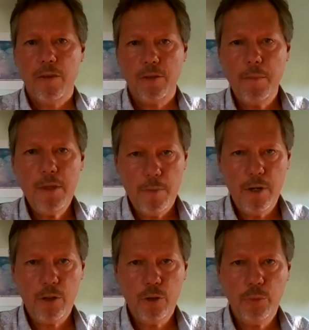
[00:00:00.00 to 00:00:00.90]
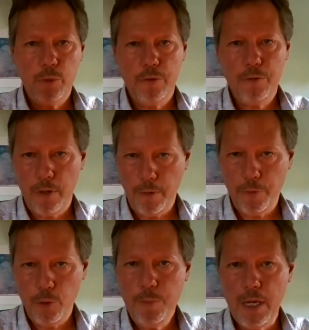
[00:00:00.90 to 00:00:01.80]
Some of the miracles were in front of a
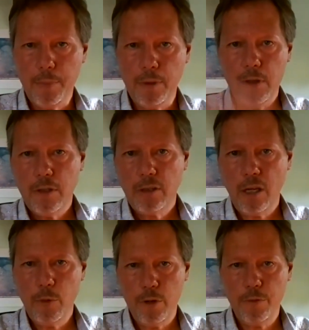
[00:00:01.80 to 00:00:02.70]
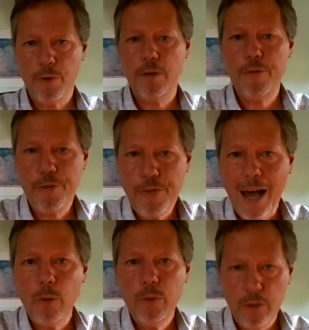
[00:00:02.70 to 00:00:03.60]
few people, some were in front of
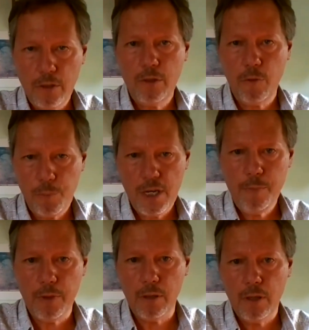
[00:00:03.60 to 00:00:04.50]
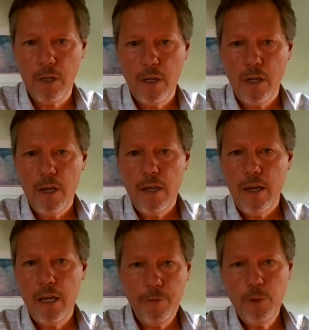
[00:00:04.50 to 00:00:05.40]
thousands of people.
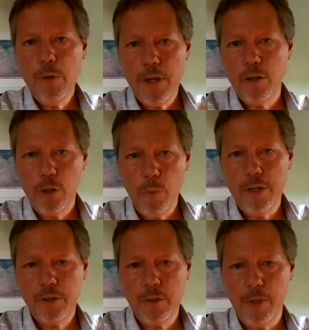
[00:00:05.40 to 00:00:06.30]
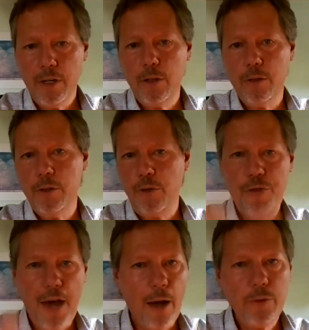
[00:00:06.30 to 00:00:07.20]
And if you were there and you witnessed a miracle and there's
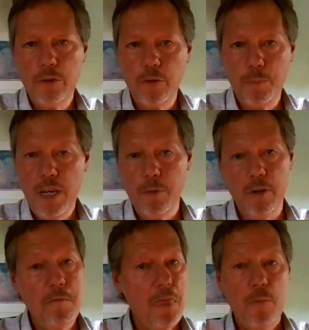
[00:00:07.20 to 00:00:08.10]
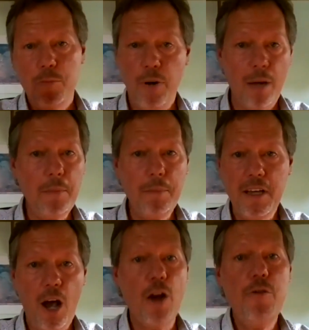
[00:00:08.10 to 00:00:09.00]
thousands of people, probably
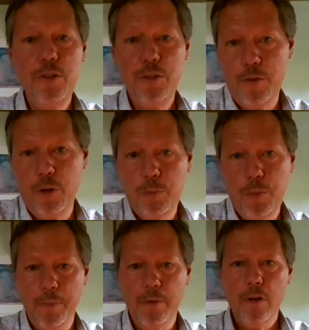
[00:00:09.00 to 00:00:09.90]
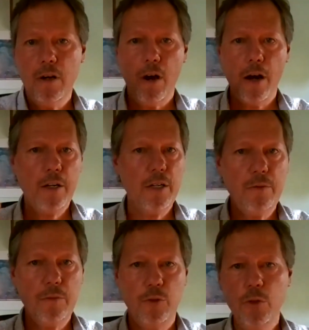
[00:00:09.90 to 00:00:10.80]
hundreds of those people are going
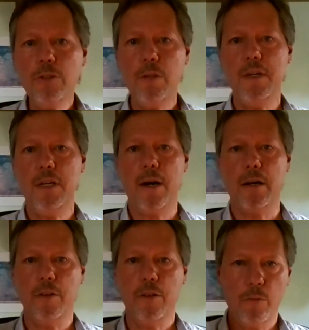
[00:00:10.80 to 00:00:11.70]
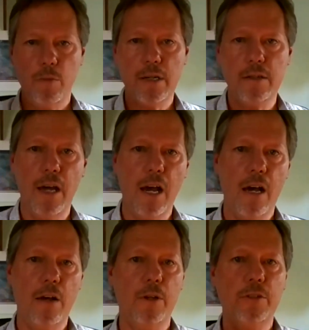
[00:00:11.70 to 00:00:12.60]
to do something about it. They'll write it
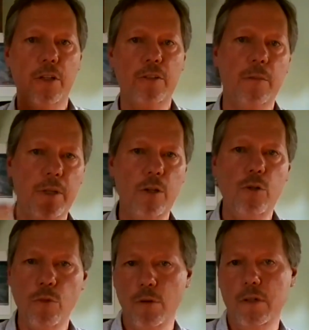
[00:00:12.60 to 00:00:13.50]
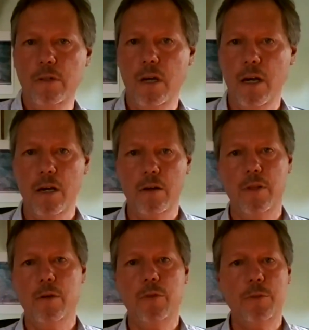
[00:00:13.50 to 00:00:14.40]
down. They'll tell somebody who wrote it down.
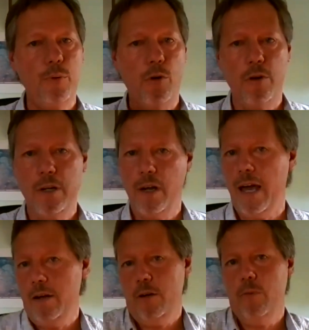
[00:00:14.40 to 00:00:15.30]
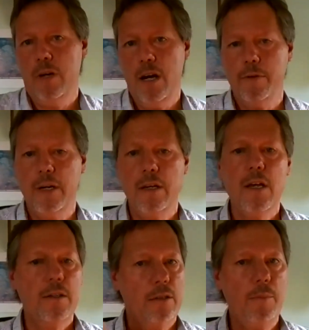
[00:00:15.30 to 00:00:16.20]
They'll report it. I don't know, whatever, right?
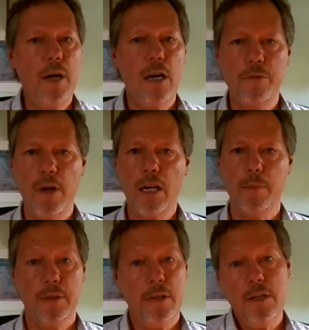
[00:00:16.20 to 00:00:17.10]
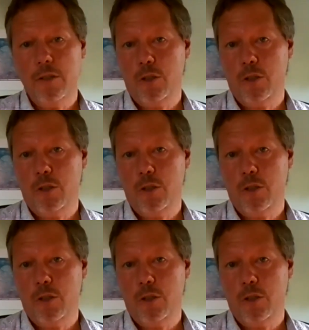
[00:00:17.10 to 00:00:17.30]
Some kind of documentation.